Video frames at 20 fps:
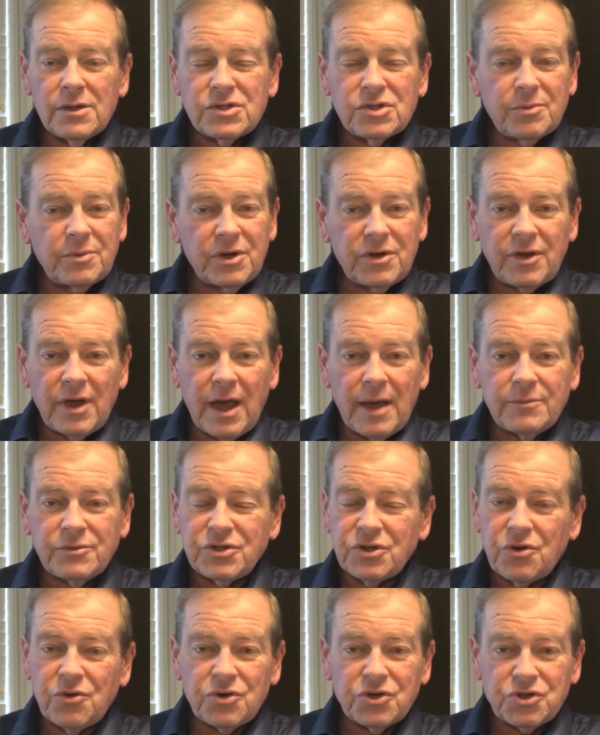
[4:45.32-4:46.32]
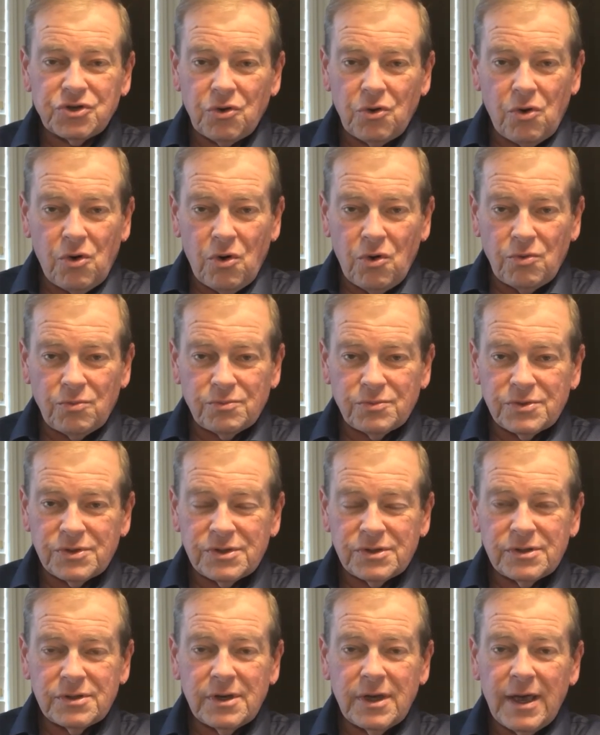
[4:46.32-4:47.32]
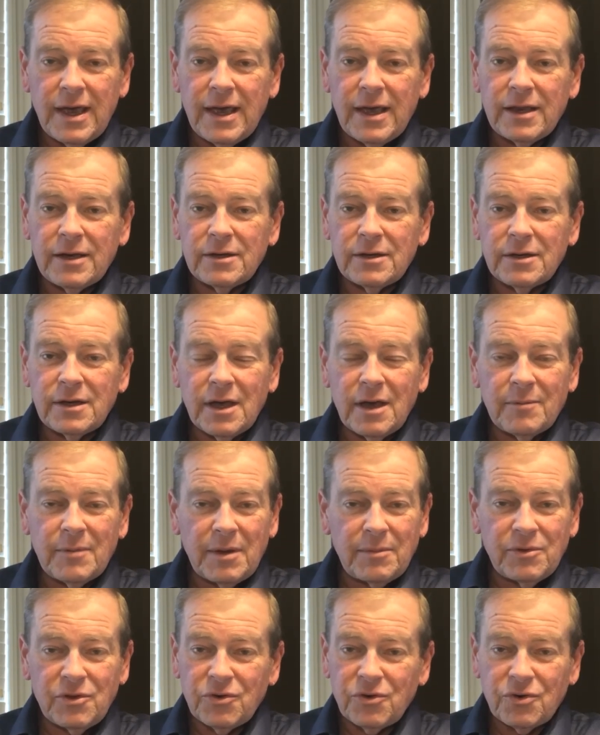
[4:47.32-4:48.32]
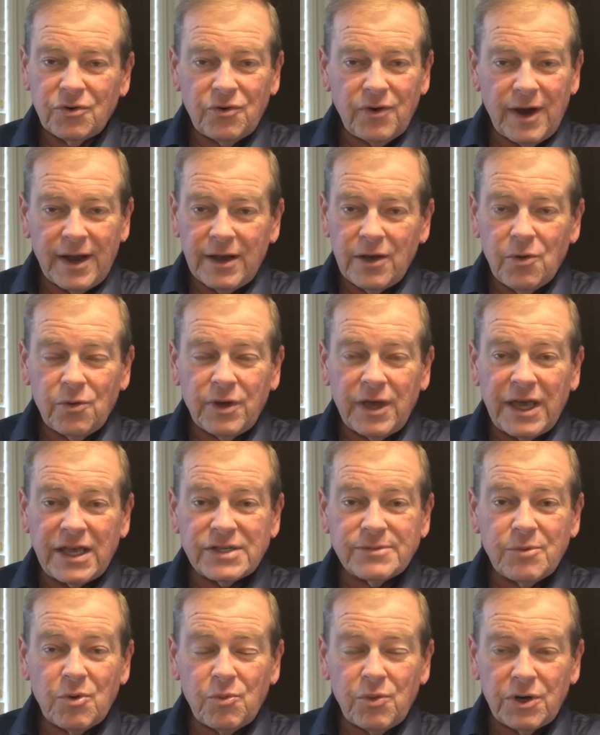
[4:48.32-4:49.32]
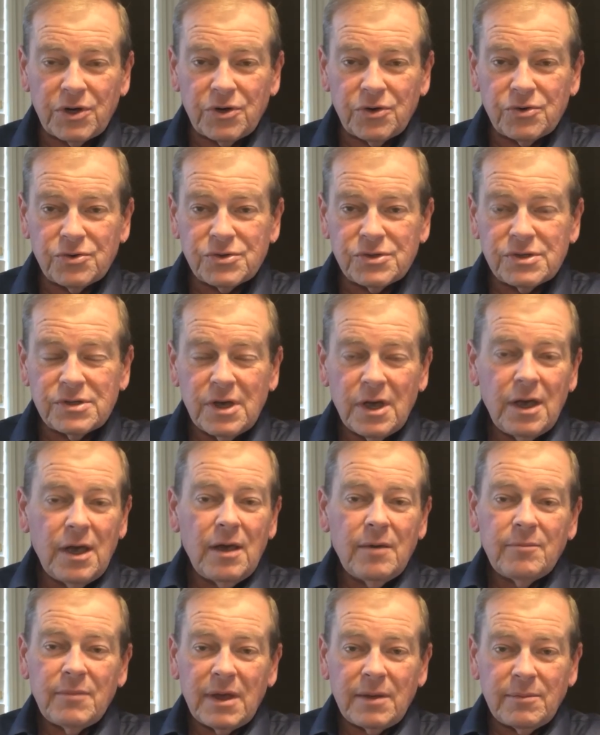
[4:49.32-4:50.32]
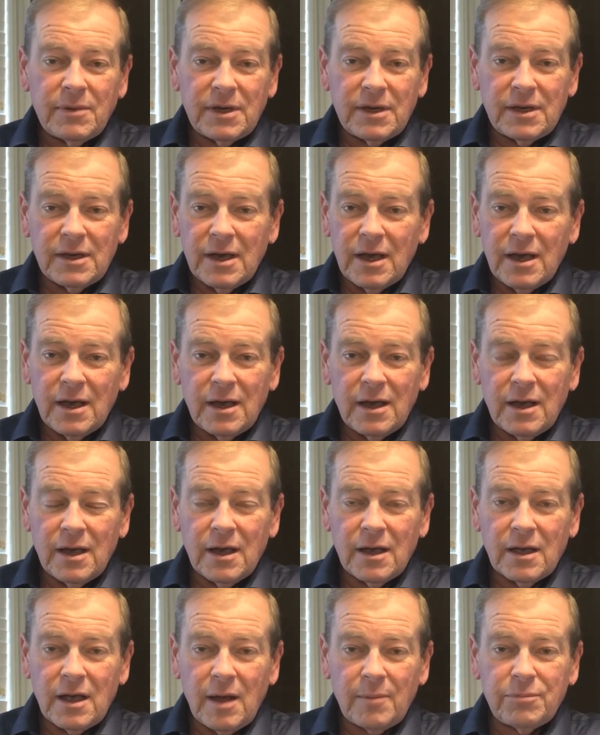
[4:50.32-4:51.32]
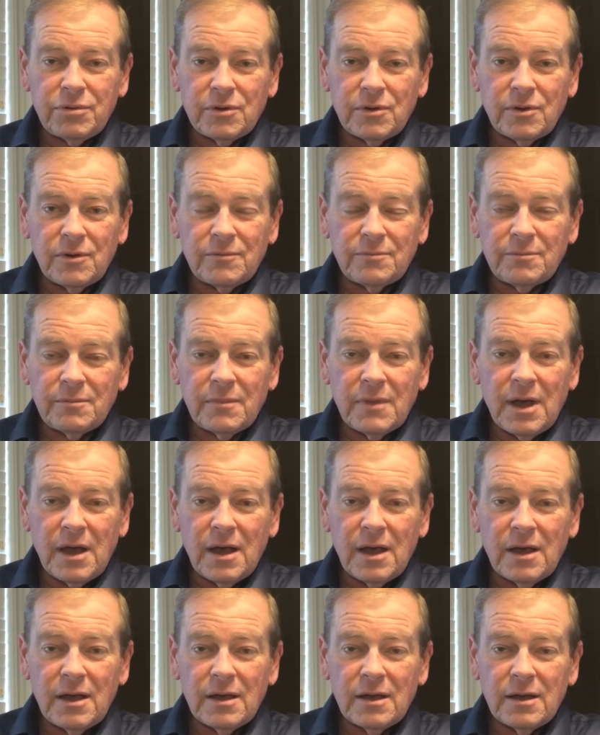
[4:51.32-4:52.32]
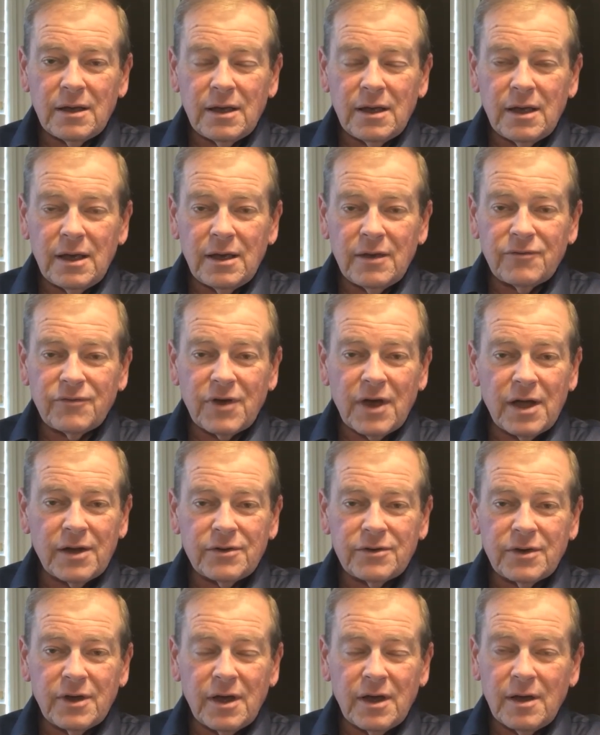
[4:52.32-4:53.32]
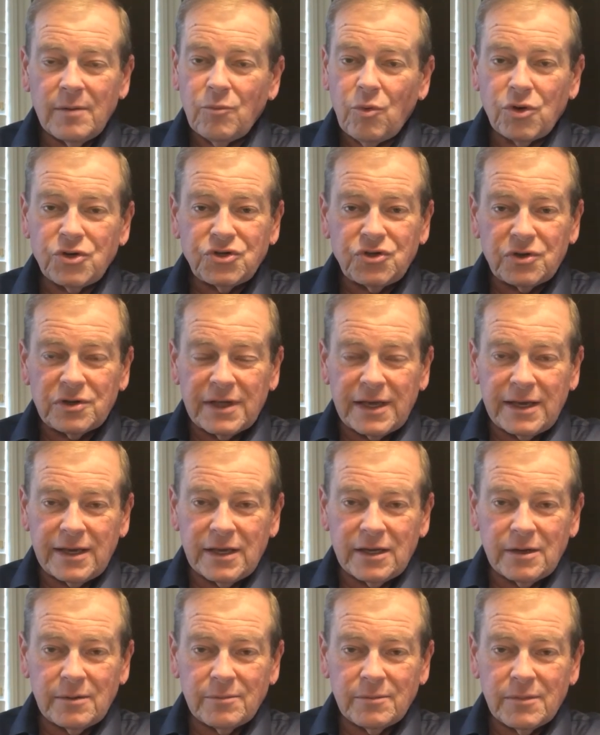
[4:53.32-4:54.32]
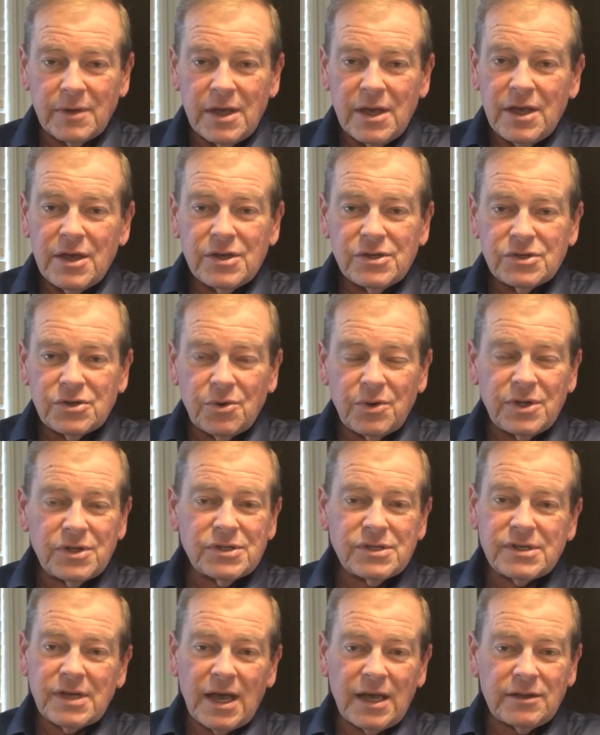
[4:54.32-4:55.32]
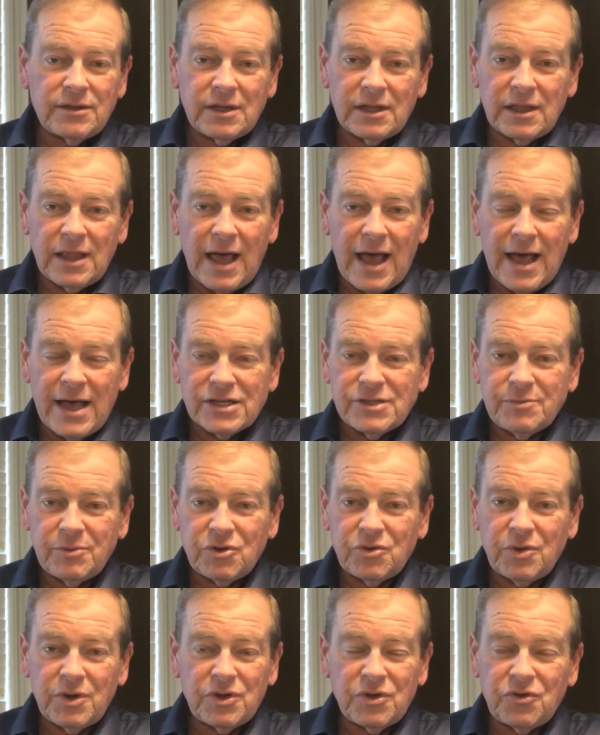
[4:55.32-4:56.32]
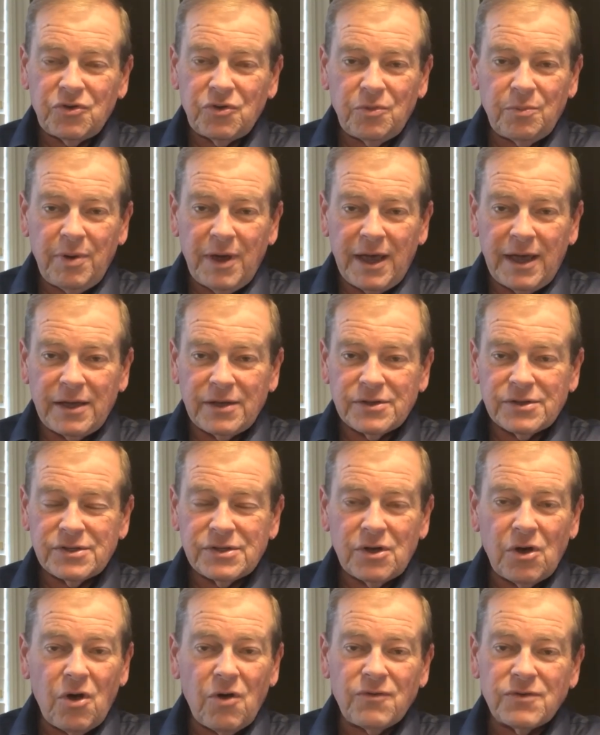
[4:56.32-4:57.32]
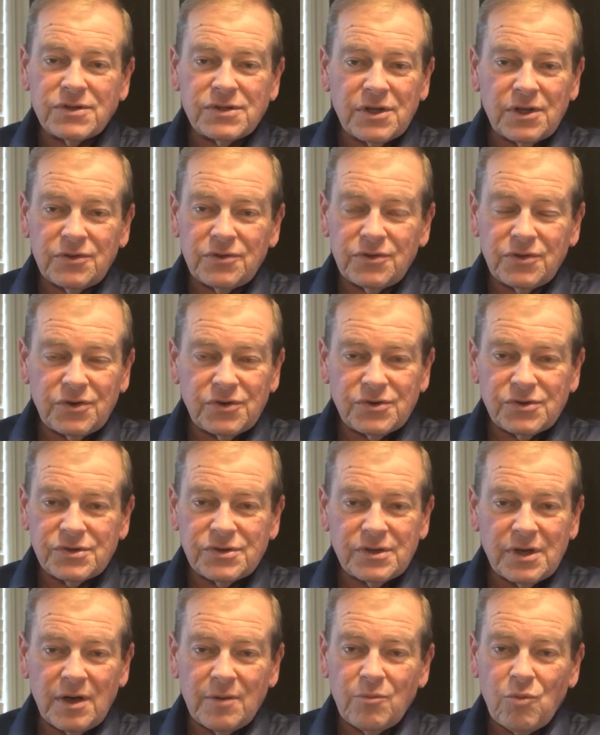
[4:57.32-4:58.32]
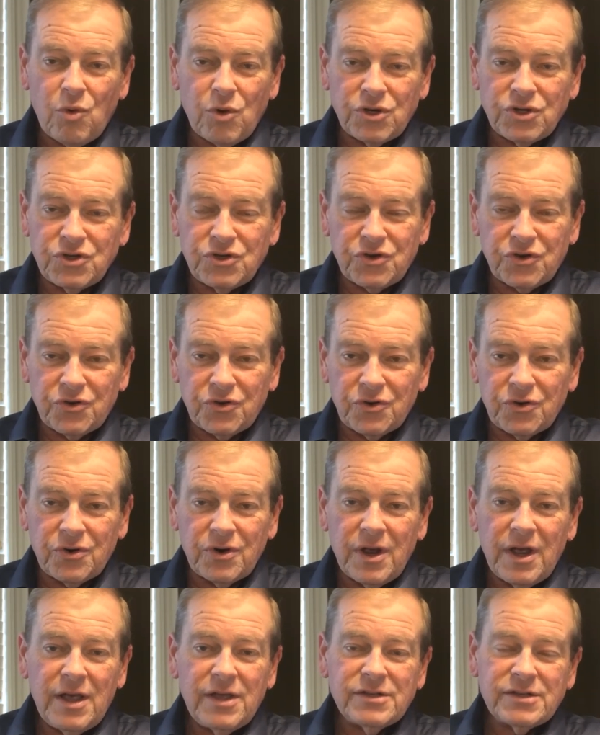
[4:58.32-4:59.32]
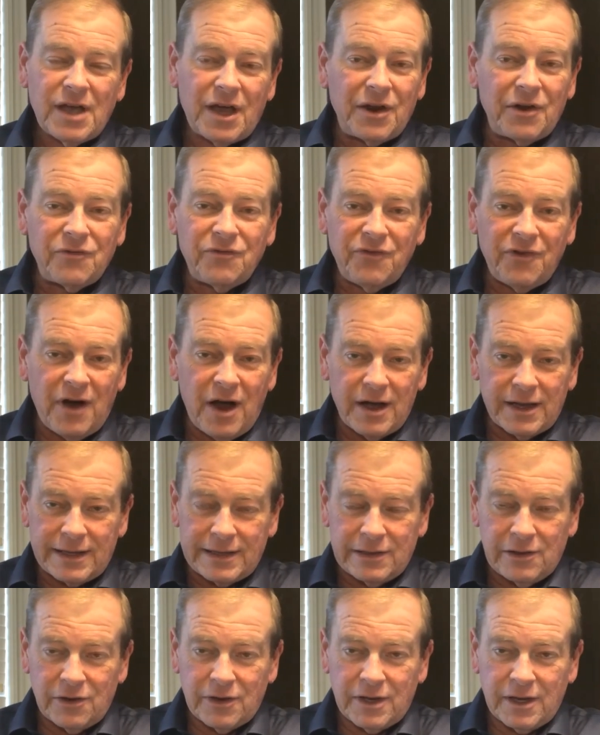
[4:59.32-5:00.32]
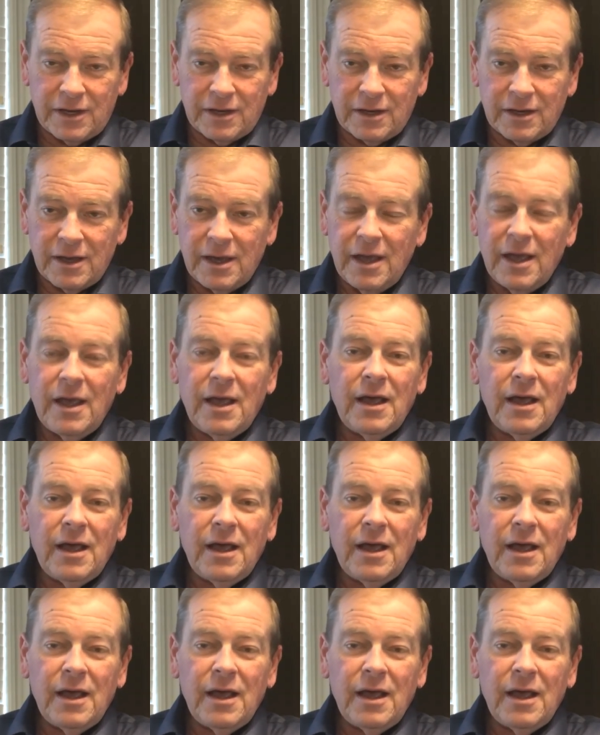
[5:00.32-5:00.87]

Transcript: So many times you go to show homes and maybe they're crank-out casement windows. Maybe a couple of them have got moisture leak in them. So inside the glass between the two panes, all of a sudden there's moisture. It's kind of foggy looking.